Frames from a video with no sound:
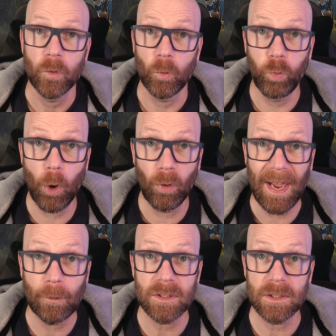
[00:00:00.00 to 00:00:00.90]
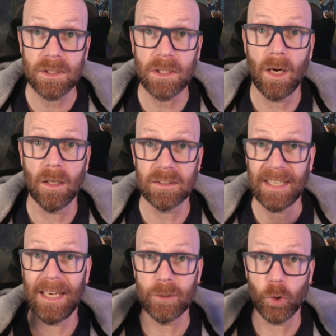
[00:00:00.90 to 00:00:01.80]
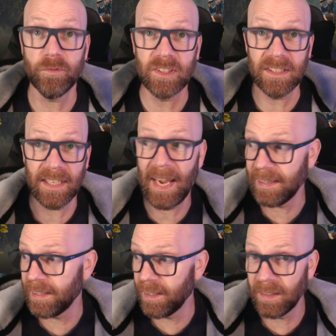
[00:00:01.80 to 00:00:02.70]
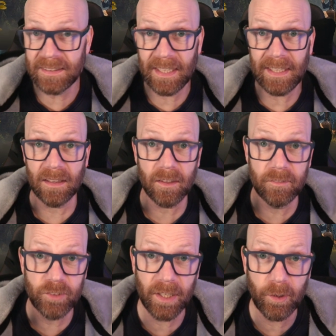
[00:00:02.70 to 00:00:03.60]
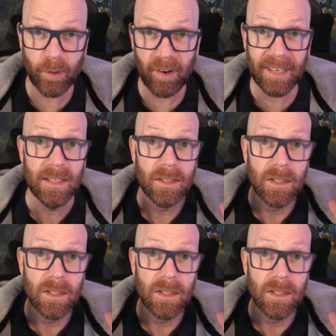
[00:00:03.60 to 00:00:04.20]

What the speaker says: The rollout starts as of today, the 19th of January,